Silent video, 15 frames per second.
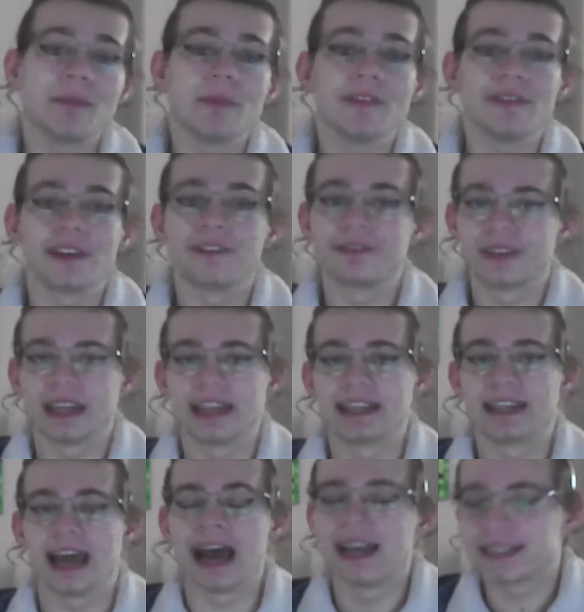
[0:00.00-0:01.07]

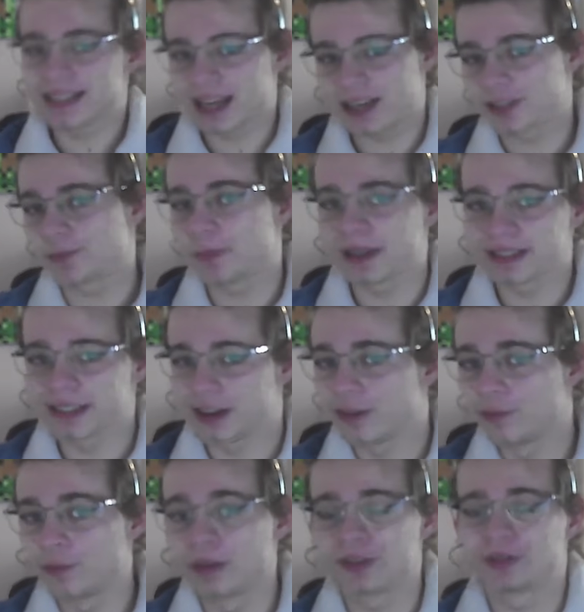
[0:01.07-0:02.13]
15, I tasked
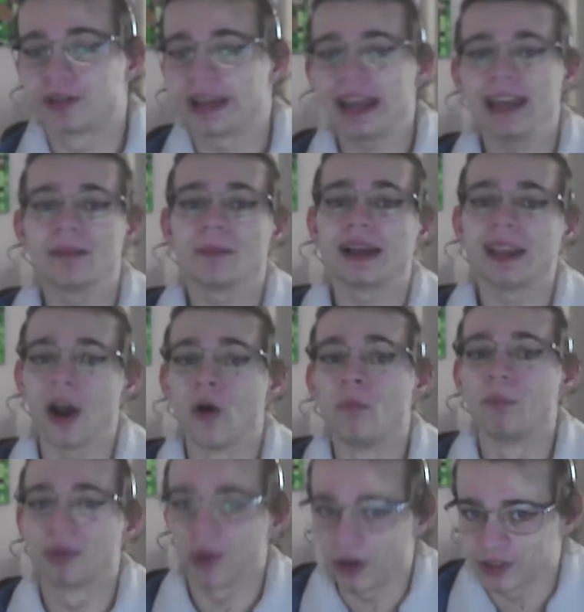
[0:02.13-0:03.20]
myself with creating my own
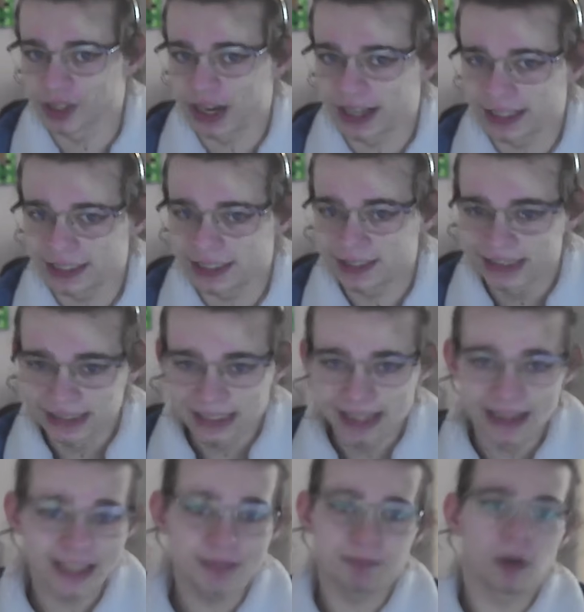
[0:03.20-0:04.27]
project.
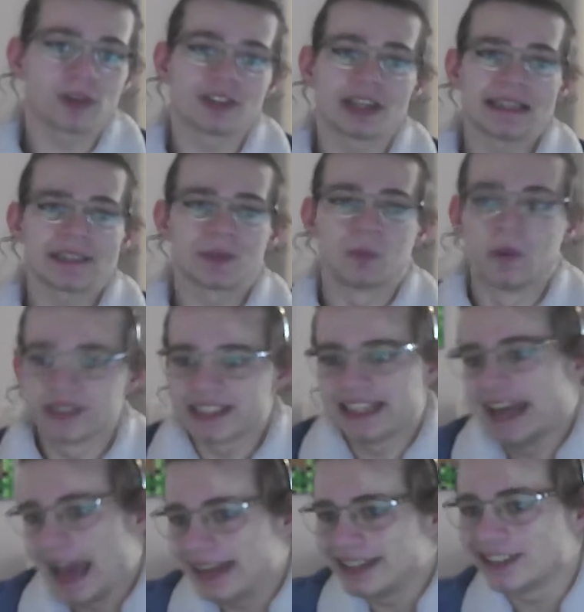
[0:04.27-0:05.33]
This project was the
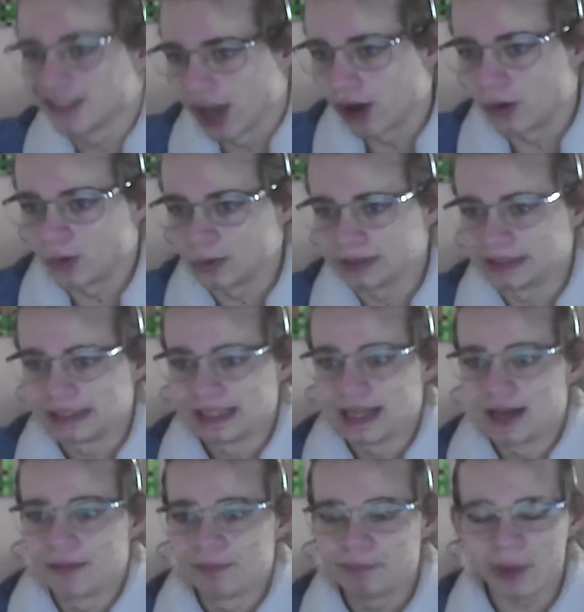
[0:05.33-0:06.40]
end goal,
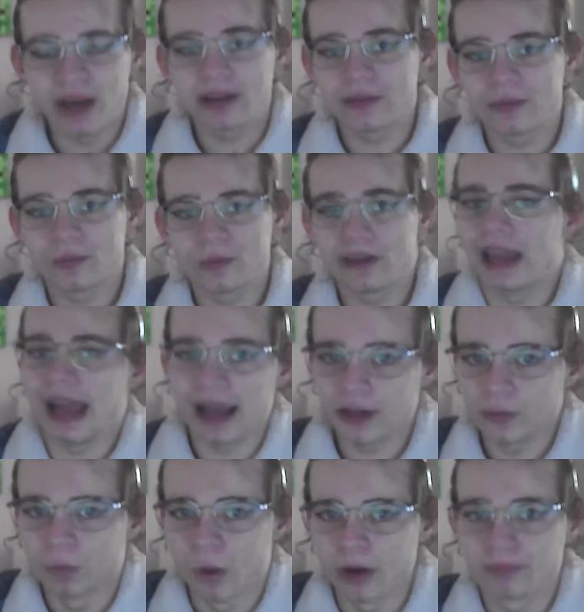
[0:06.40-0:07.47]
but we
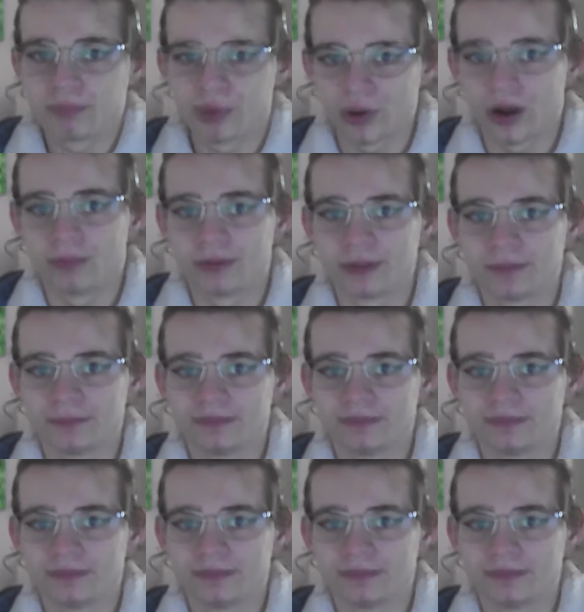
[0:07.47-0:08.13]
had one problem.